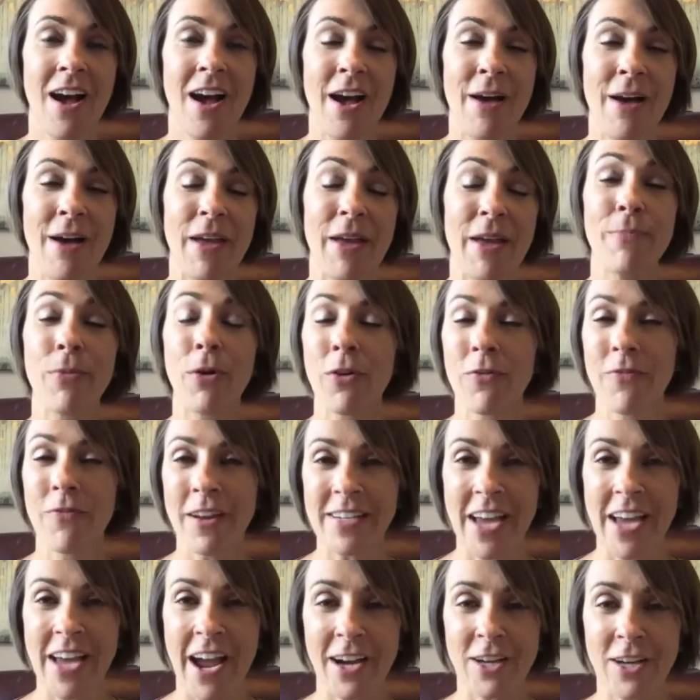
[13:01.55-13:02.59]
in
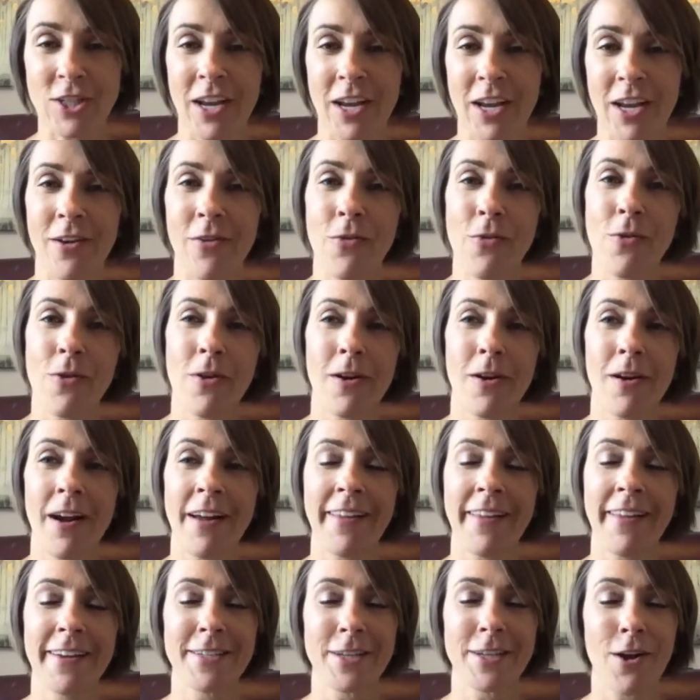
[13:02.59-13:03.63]
perfect action, or I
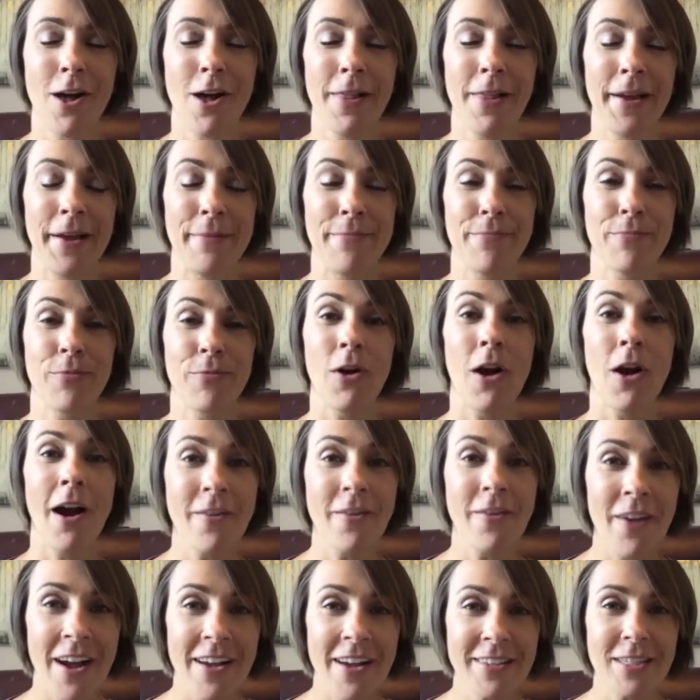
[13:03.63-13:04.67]
like to call it
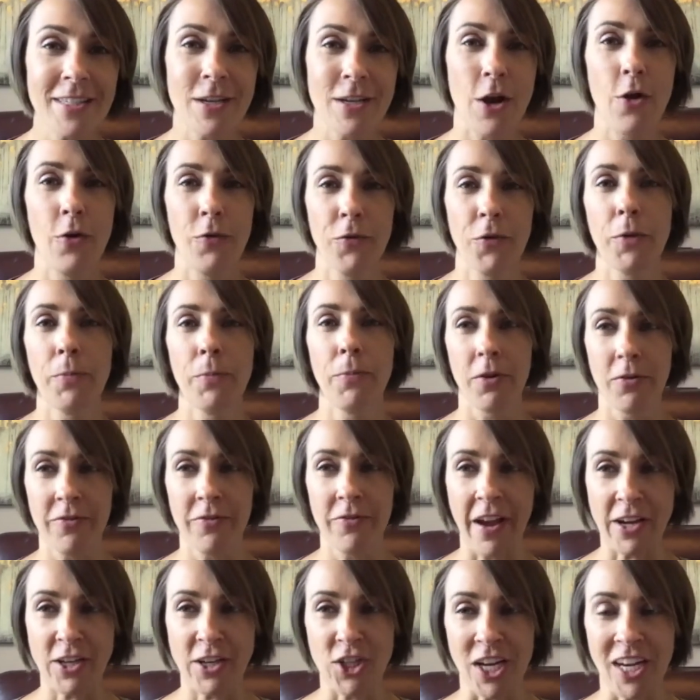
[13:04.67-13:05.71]
progress over
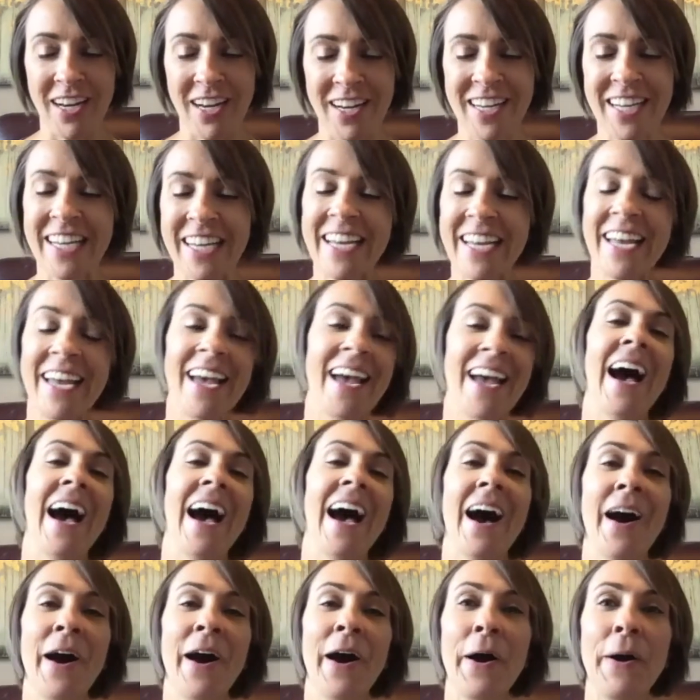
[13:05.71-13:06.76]
perfection.
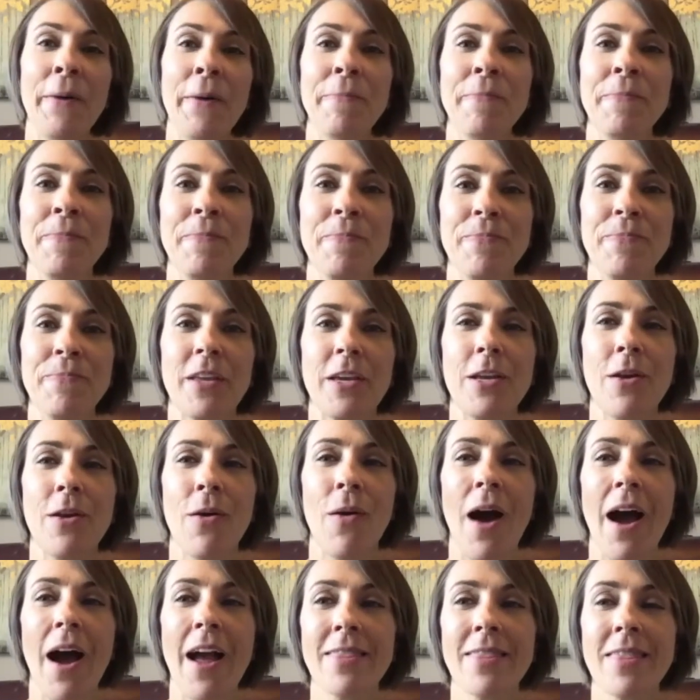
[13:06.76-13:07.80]

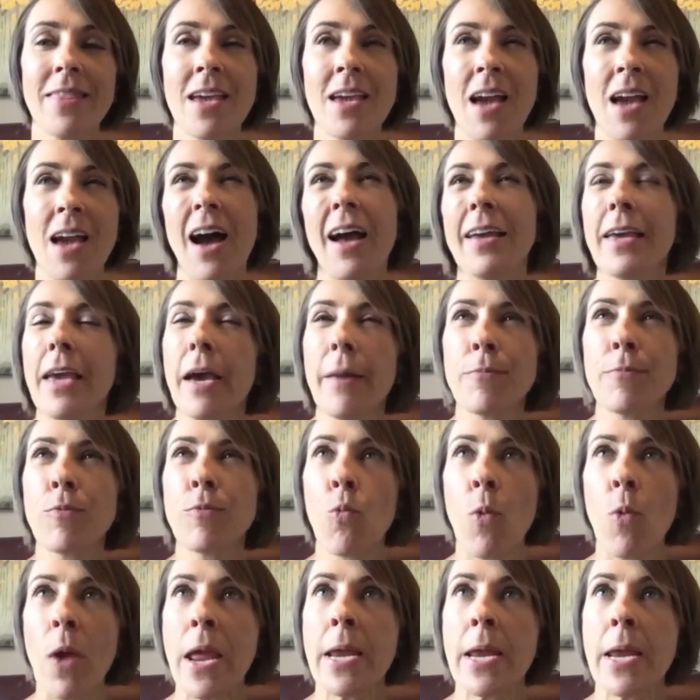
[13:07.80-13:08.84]
I think I kept
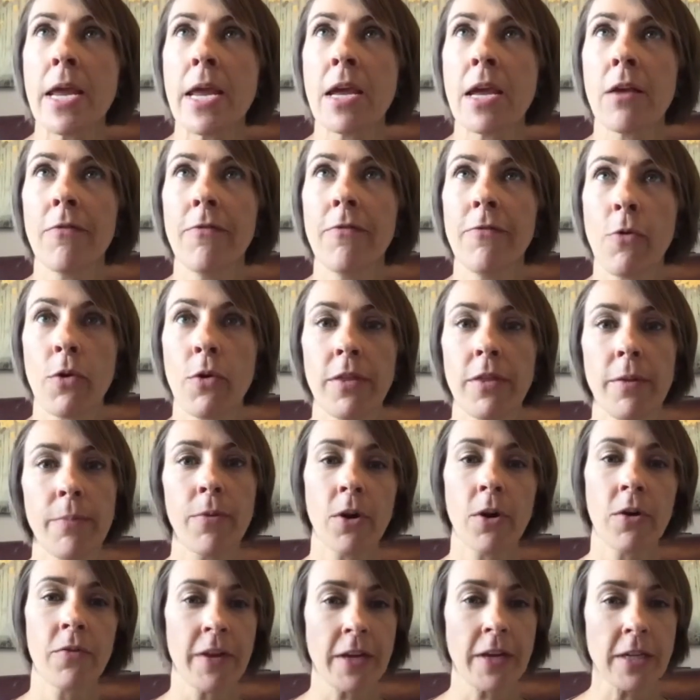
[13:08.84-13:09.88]
waiting for the
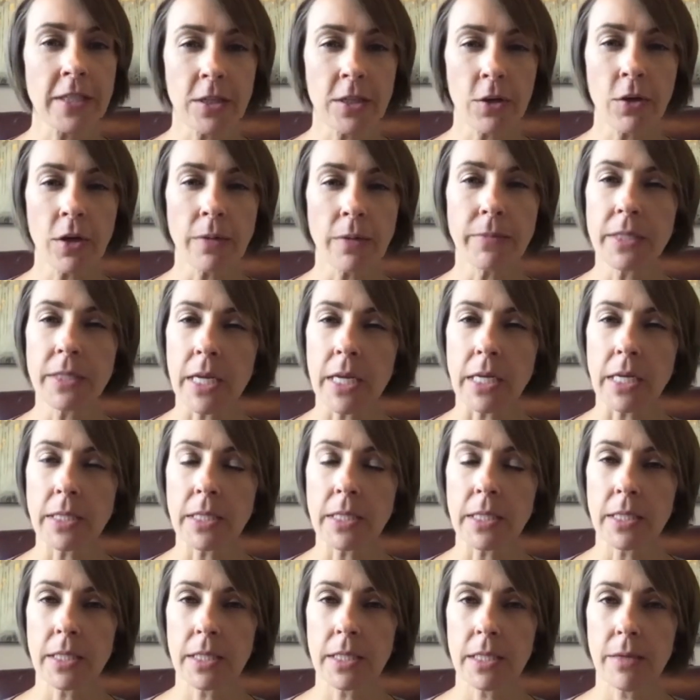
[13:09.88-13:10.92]
perfect
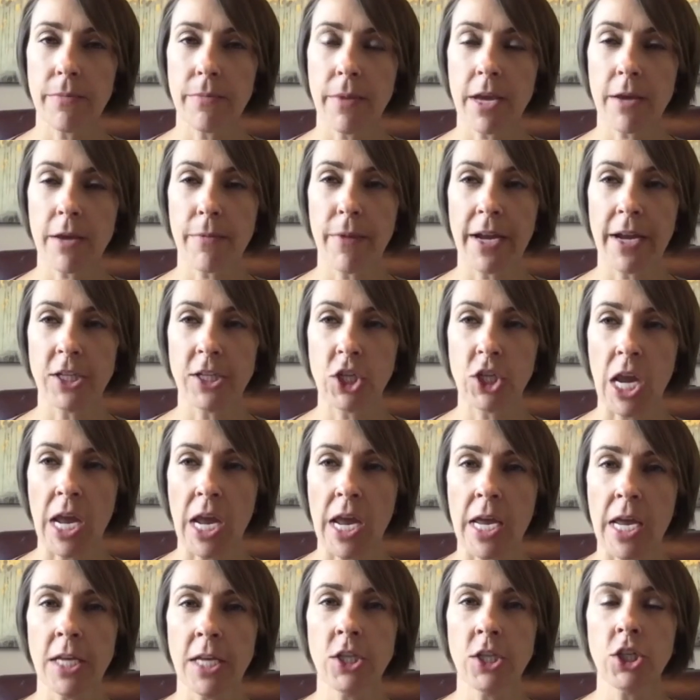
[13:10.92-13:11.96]
circumstances to make my
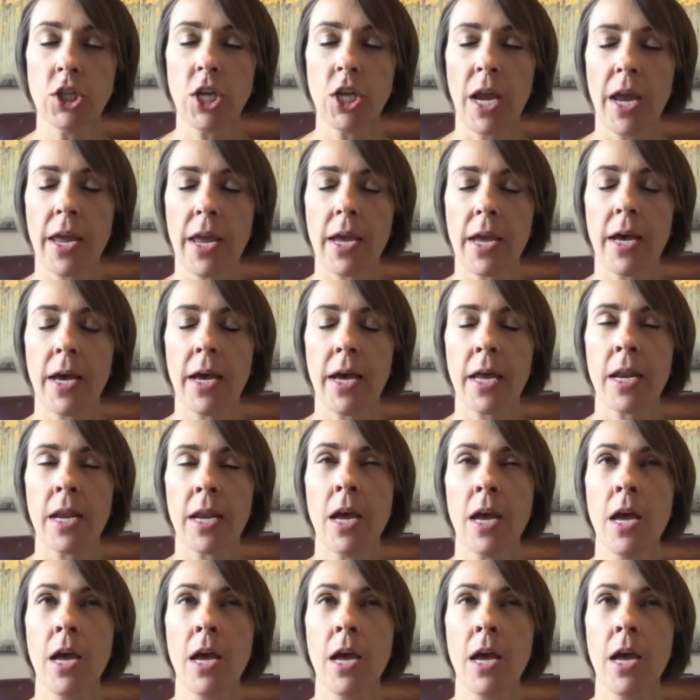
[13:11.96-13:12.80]
change, and